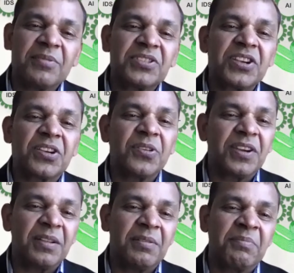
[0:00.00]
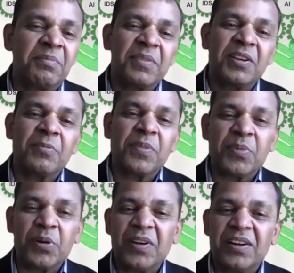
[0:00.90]
Cybersecurity,
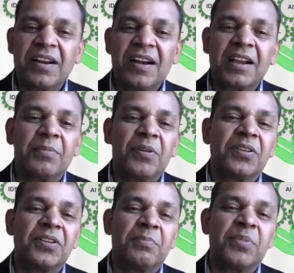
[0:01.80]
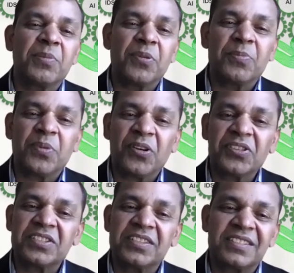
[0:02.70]
people will talk about the people,
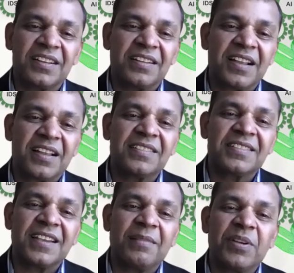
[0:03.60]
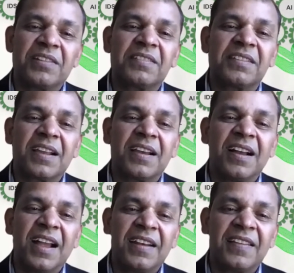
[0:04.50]
process, and technology, but
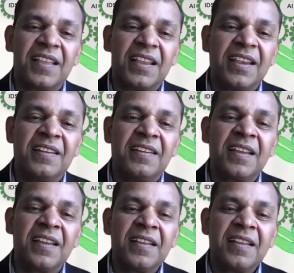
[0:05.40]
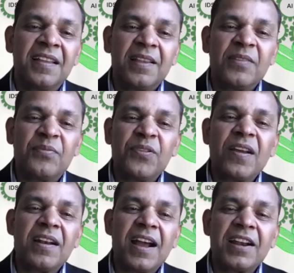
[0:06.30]
at the end, if you
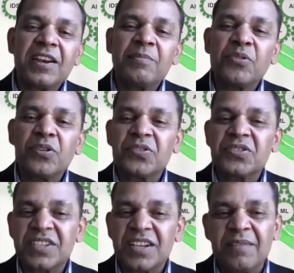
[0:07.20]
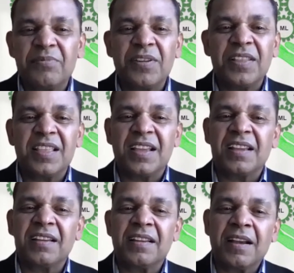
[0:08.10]
are not able to see
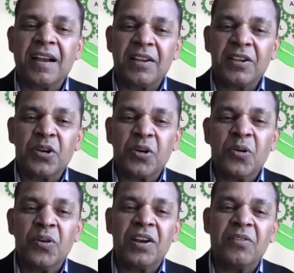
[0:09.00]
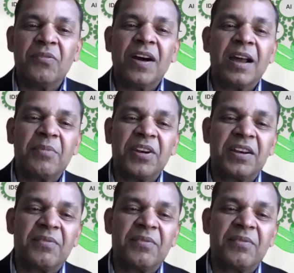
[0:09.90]
everything, your whole environment in